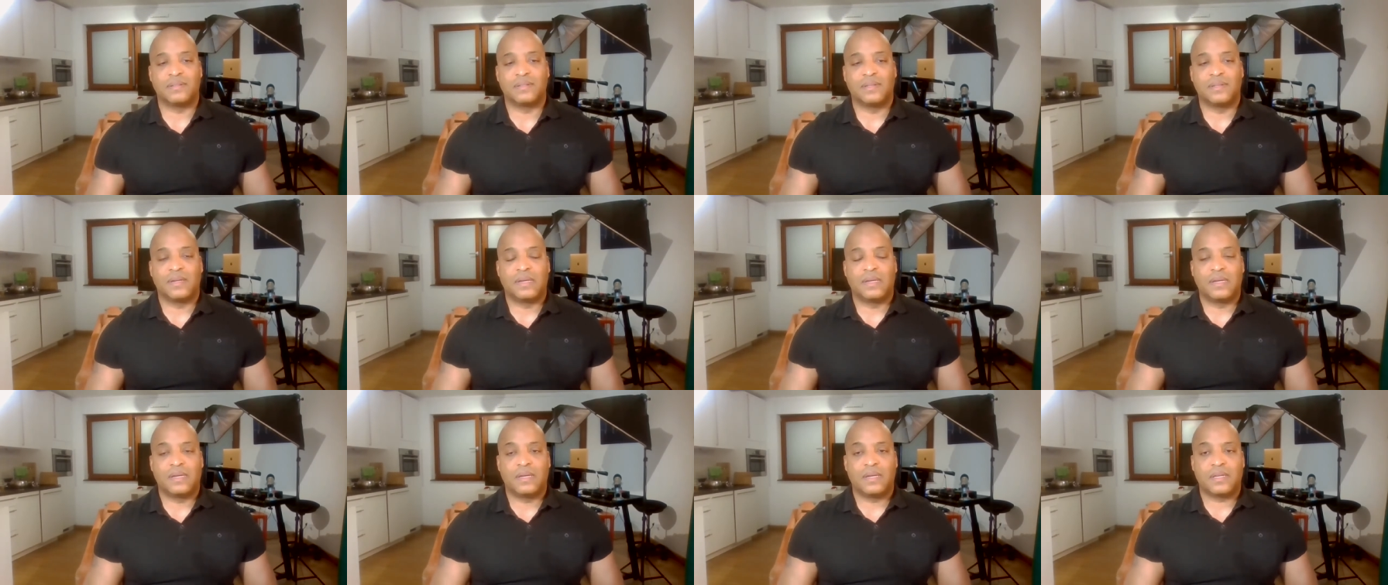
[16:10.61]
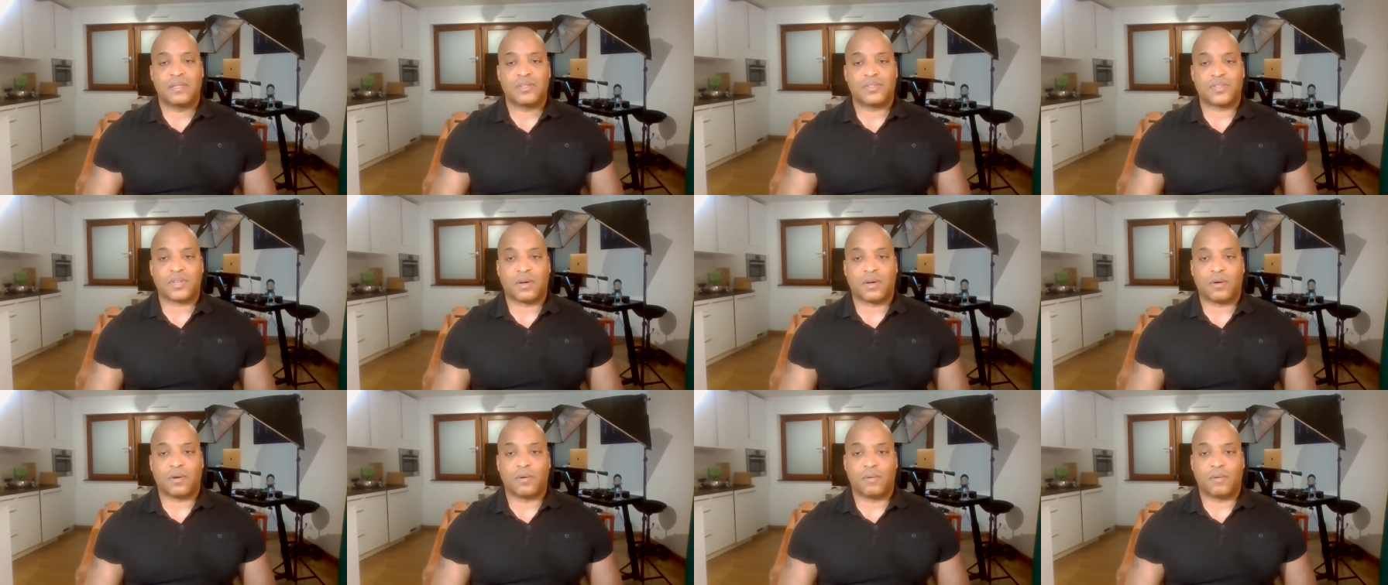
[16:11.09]
Mm-hmm.
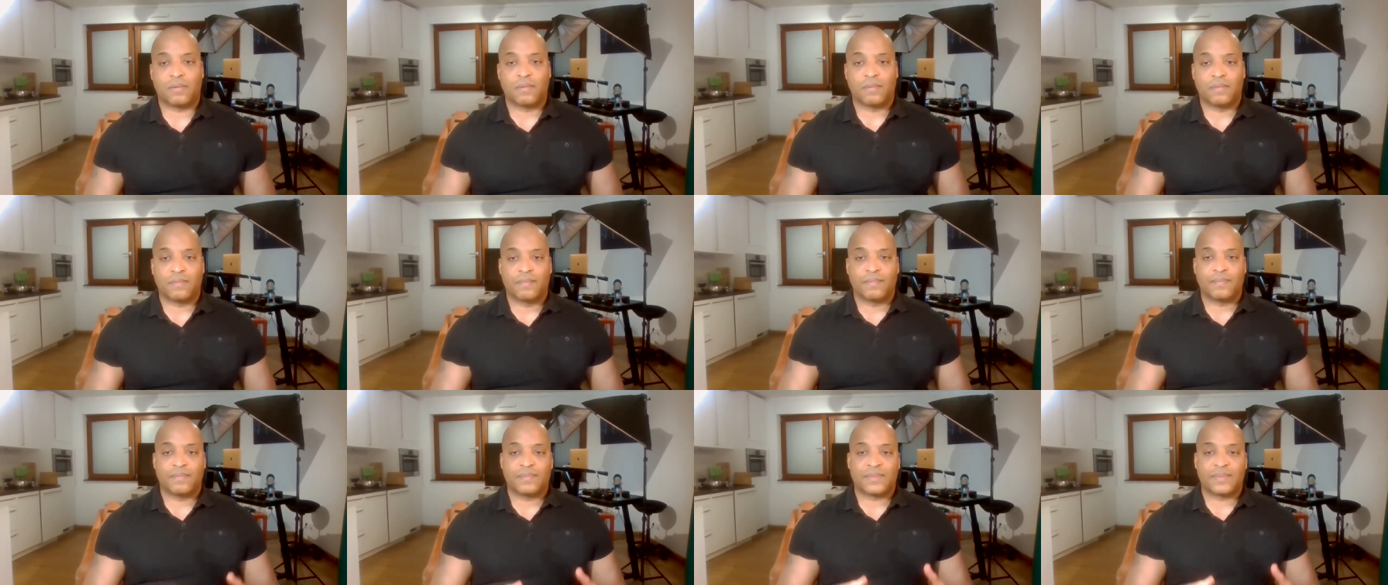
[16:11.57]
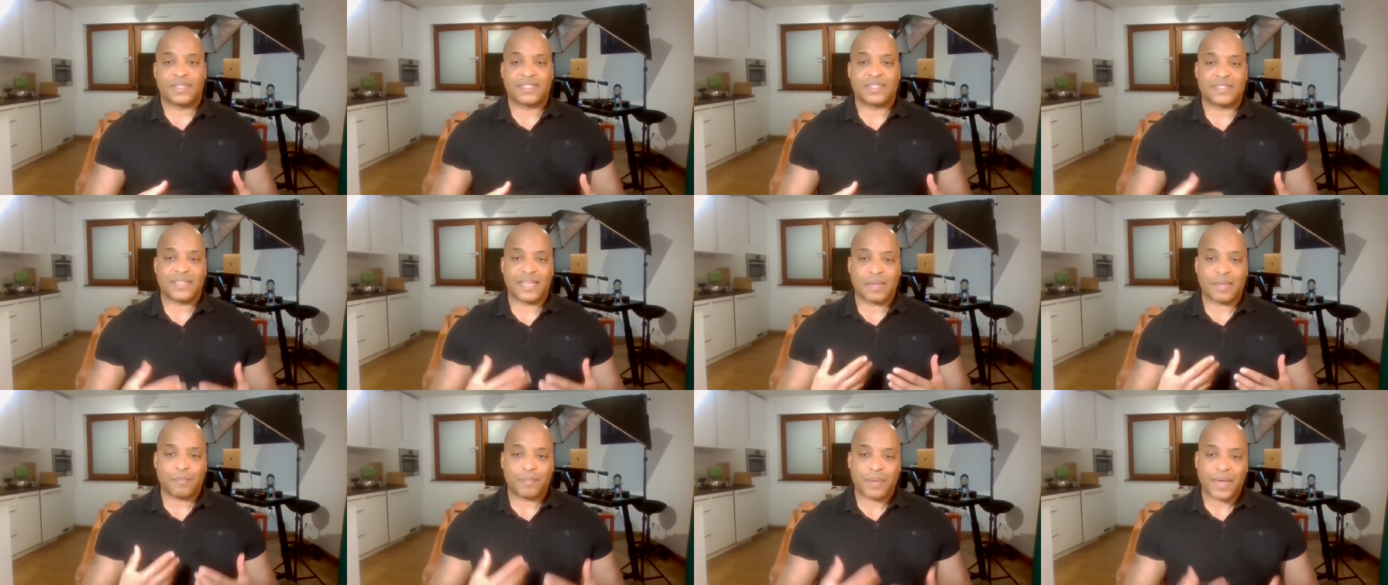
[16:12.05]
So the
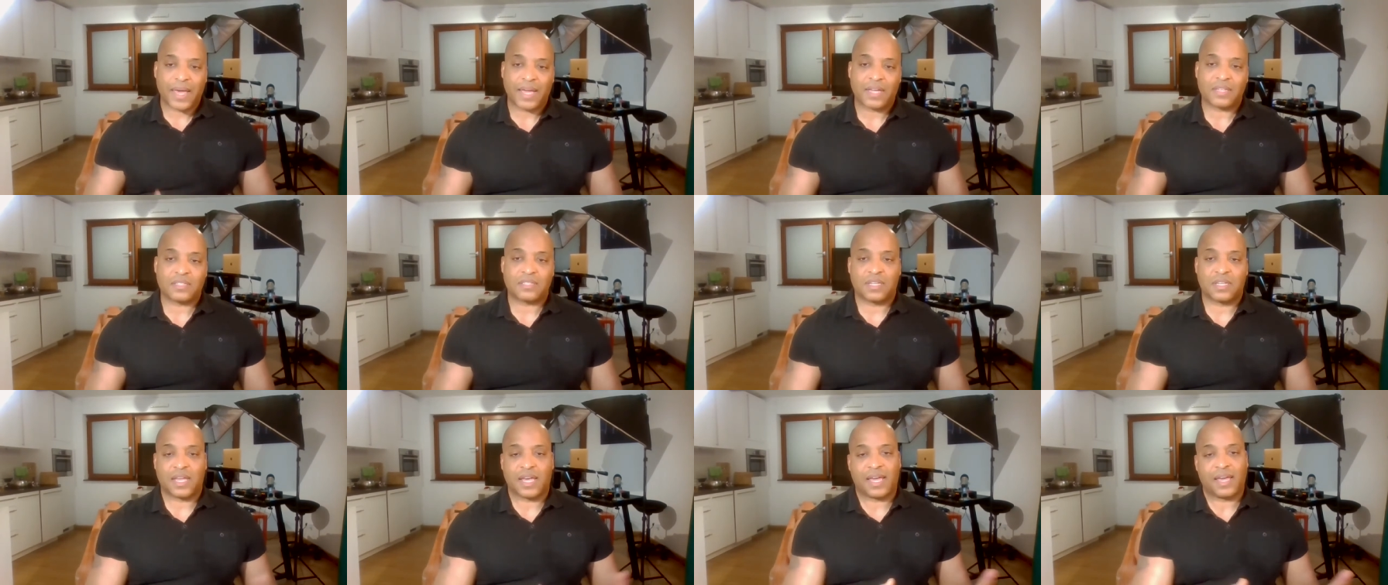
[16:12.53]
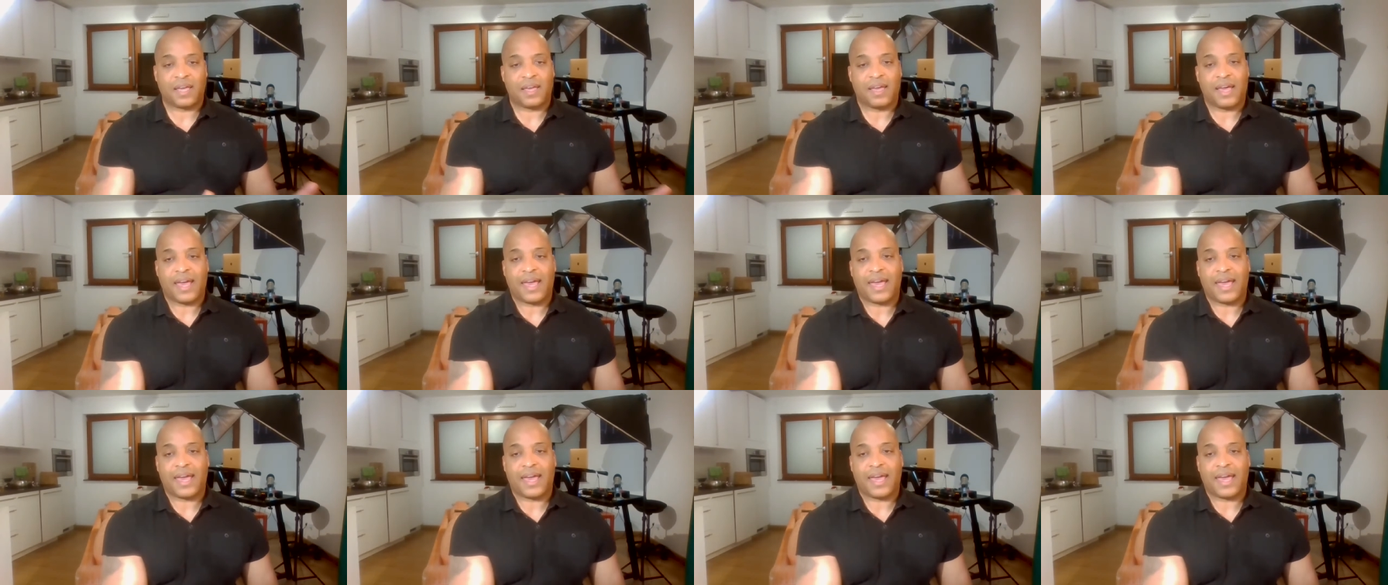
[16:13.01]
same passion I,